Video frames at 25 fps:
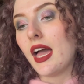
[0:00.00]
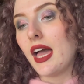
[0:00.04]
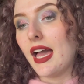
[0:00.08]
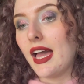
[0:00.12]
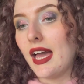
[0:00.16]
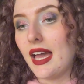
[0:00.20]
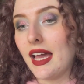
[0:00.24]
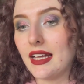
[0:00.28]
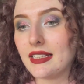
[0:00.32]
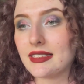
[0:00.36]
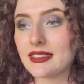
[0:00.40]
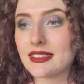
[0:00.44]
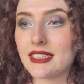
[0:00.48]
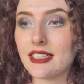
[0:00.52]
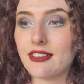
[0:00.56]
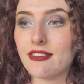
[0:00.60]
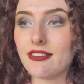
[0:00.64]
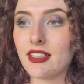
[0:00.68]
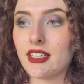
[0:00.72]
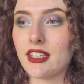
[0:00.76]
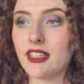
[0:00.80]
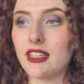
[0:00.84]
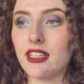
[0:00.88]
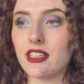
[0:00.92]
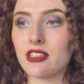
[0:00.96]
and stuff
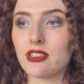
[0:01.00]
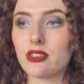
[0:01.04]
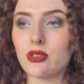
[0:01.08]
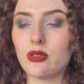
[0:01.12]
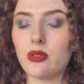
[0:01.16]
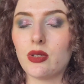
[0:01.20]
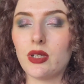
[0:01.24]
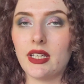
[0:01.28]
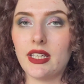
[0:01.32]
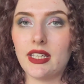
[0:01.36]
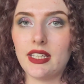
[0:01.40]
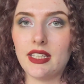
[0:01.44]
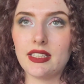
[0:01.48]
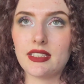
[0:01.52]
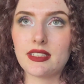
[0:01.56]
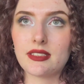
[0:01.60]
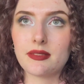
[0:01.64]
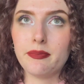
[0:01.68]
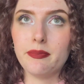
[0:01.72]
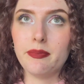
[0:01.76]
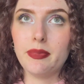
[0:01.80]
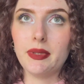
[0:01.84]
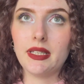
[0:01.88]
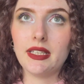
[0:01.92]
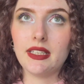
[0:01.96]
like that. So it's
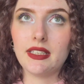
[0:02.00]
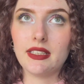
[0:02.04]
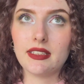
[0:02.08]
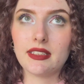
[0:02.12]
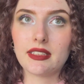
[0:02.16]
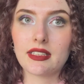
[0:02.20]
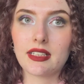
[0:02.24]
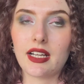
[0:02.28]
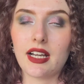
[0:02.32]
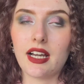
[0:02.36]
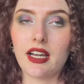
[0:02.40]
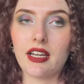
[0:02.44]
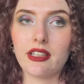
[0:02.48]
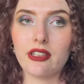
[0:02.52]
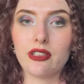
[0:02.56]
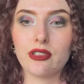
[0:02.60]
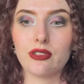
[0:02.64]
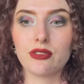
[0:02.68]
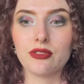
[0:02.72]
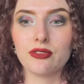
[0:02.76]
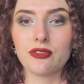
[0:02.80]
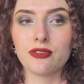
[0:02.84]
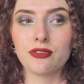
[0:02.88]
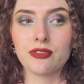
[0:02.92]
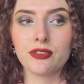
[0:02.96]
been kind
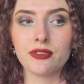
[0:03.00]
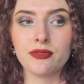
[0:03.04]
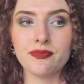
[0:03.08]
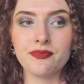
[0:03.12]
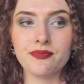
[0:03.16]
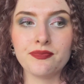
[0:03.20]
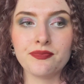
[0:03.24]
of,